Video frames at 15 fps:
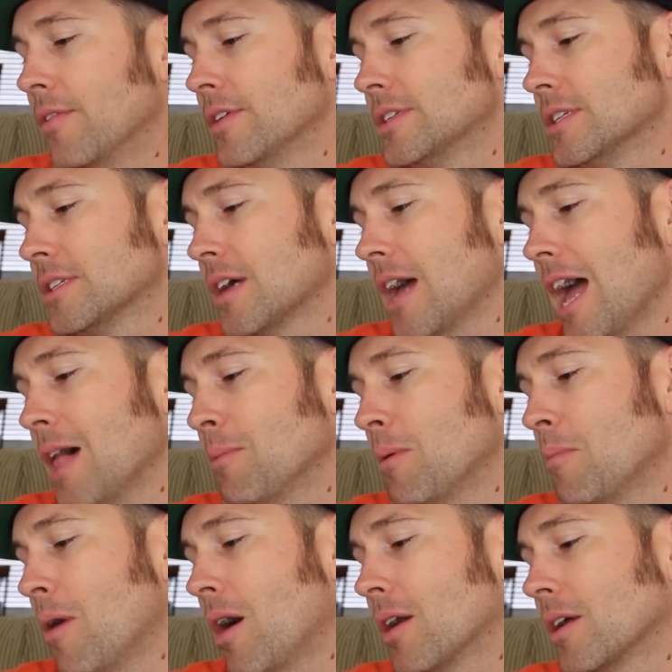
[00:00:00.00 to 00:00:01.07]
This is a uh,
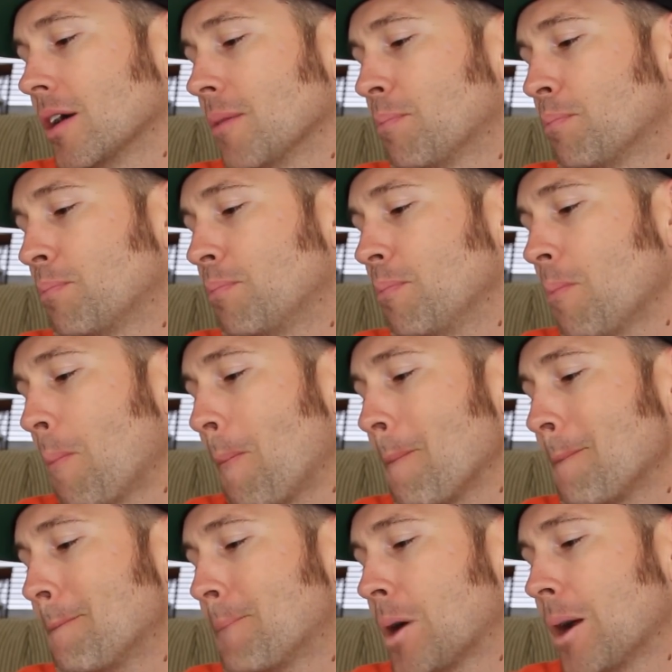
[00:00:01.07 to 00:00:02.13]
Alma Mater
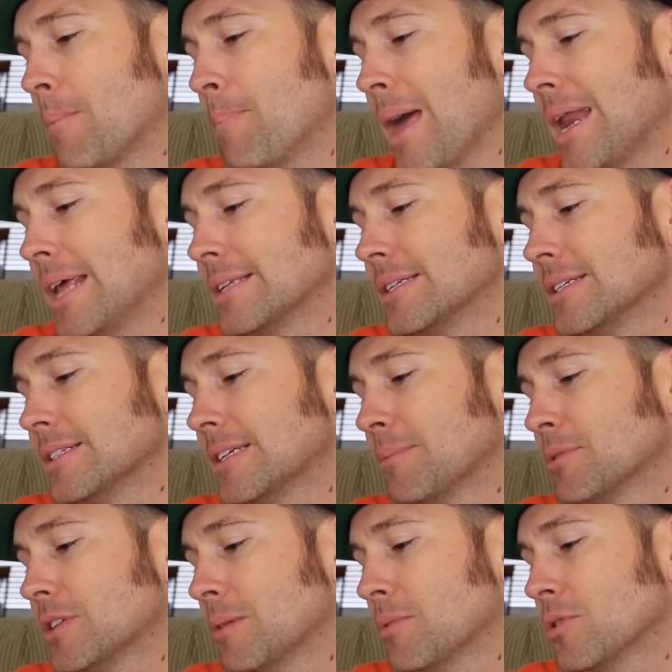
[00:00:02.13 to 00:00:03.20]
pennant,
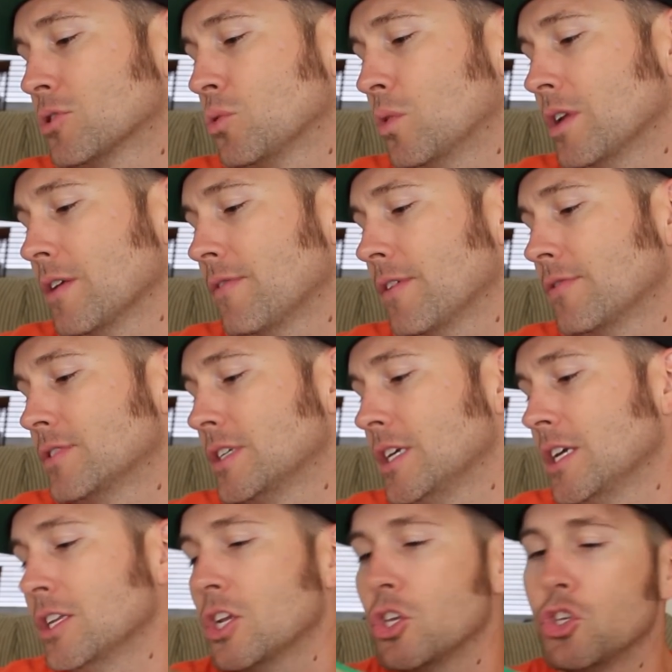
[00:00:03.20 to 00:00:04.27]
September
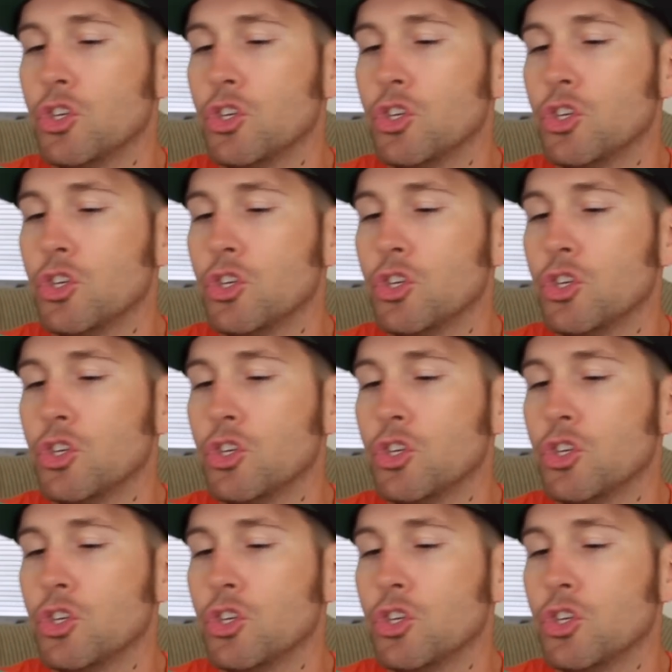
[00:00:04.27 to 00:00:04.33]
2015,